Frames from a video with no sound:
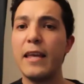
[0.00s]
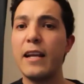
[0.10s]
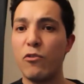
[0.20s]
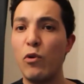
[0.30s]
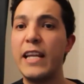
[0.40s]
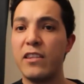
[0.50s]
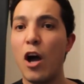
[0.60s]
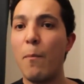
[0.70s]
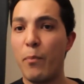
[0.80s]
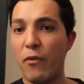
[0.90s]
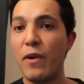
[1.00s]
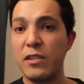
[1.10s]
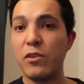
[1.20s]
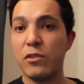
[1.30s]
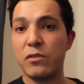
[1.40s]
really top
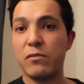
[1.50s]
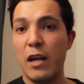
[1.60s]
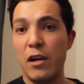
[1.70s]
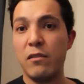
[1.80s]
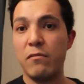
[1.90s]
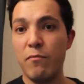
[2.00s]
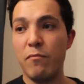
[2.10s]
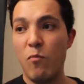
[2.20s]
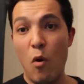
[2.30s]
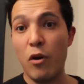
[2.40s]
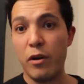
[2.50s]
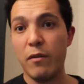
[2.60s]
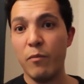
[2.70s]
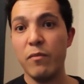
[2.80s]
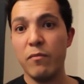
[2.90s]
professors earn more,
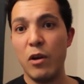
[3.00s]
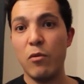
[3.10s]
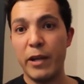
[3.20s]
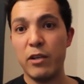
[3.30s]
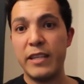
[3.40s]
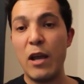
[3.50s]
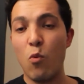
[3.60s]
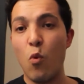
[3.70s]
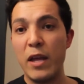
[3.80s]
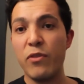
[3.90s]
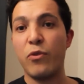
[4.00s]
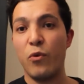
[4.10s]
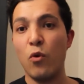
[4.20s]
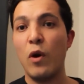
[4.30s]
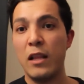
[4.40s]
you know, because they went
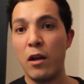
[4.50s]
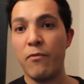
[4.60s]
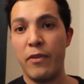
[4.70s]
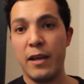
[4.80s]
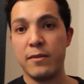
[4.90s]
through a lot of things.